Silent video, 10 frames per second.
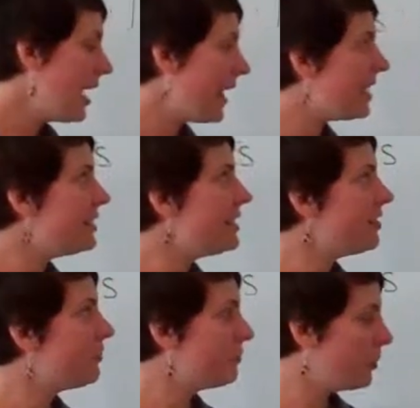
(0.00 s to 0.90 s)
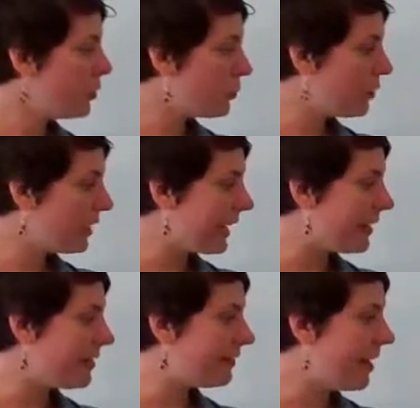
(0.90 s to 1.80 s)
And I see this familiar word
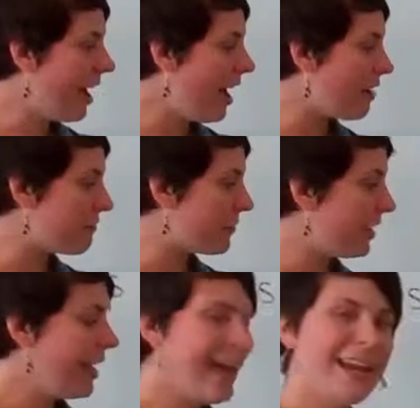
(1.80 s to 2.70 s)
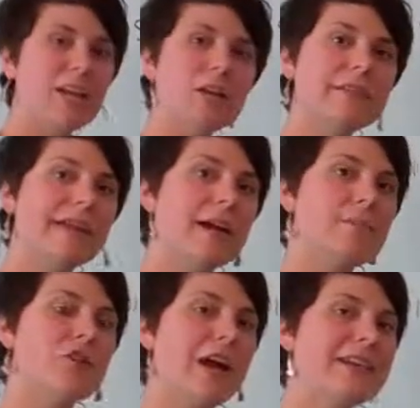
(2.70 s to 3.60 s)
again, this of, and it looks like
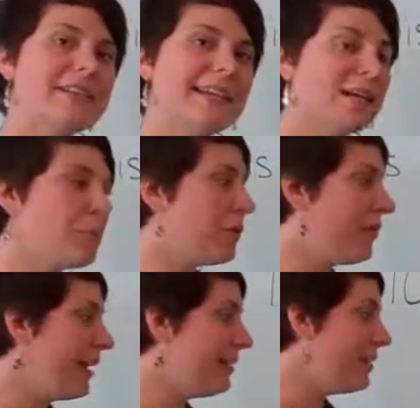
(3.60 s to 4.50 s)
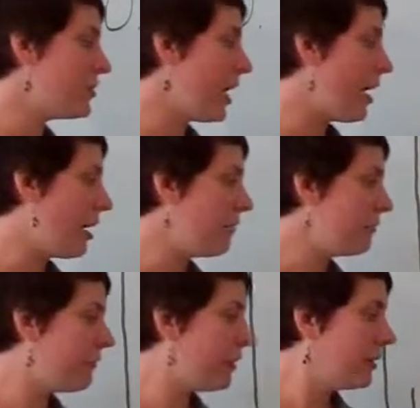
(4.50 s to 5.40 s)
I'm trying to take a percentage of
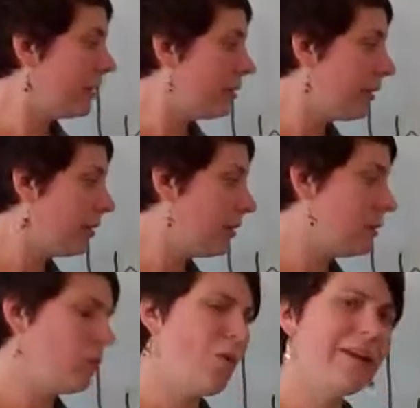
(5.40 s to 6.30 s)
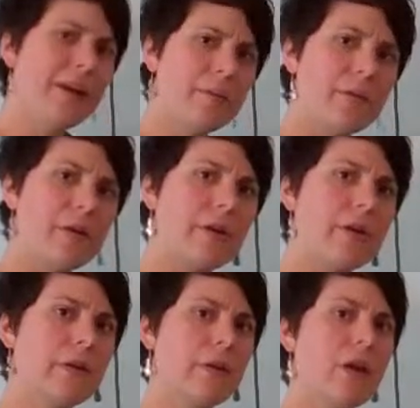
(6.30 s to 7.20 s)
what number?
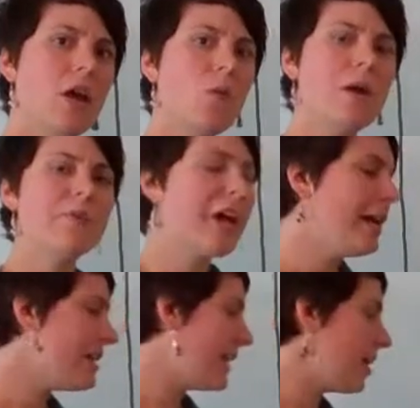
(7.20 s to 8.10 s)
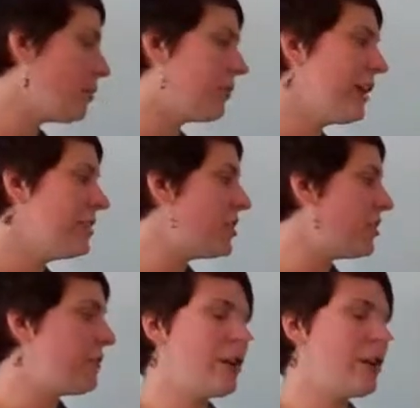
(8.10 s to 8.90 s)
Well, I'm trying to take a percentage of a